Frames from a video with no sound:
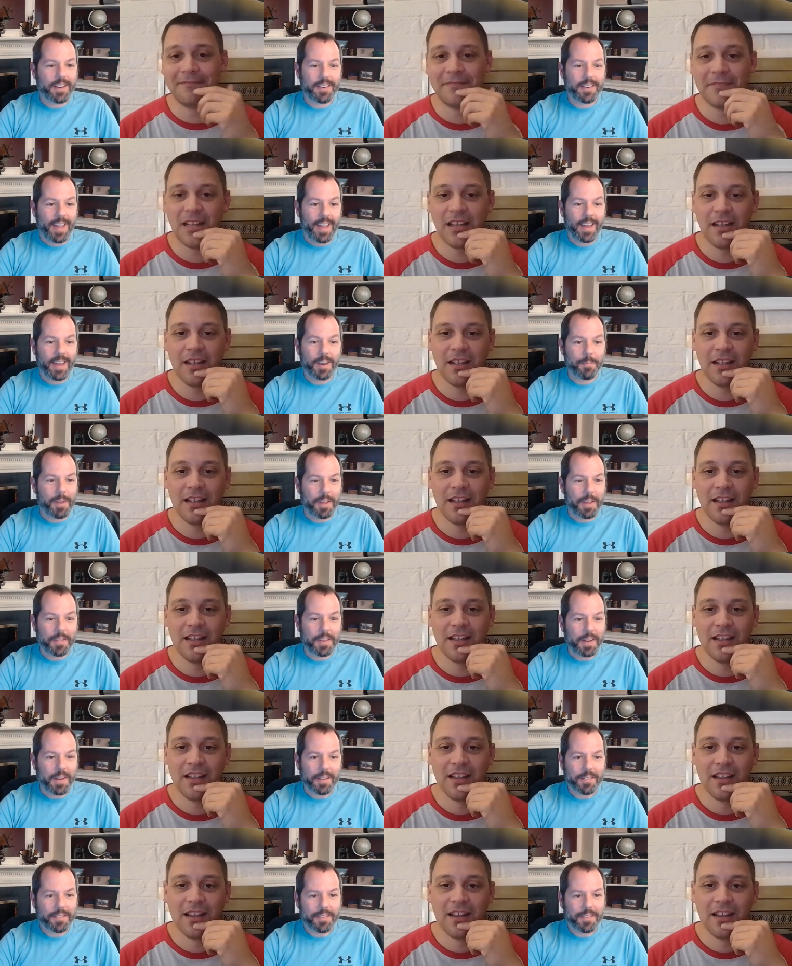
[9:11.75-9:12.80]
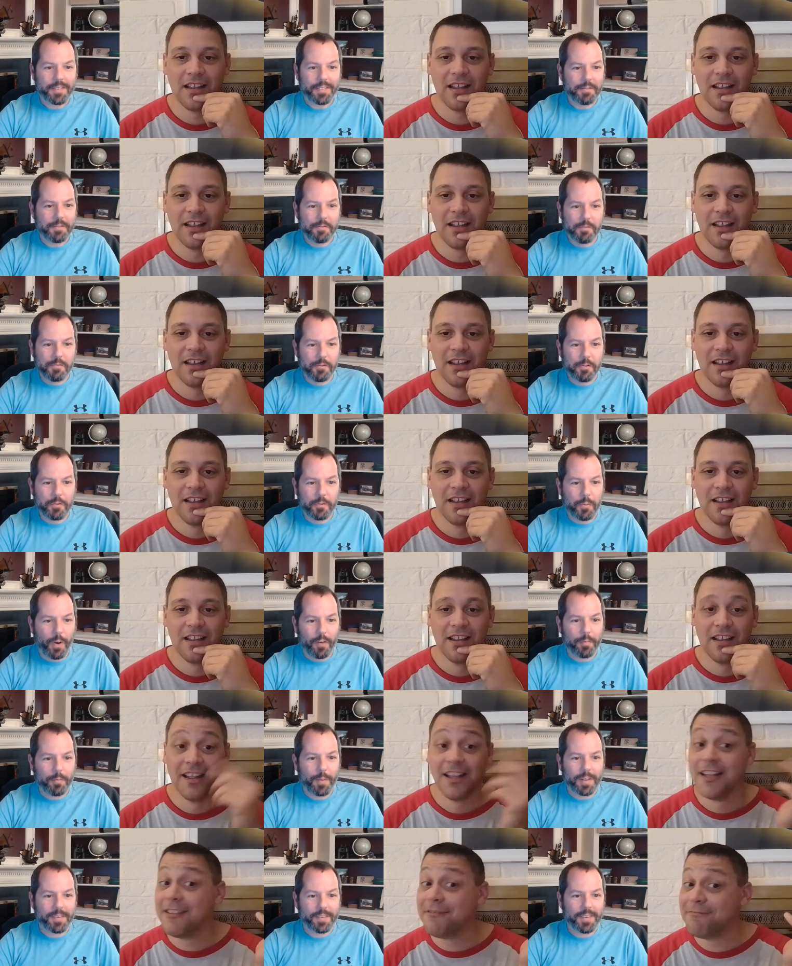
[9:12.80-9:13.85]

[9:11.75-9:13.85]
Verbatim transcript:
Speaker 1: I get into anime in the next twelve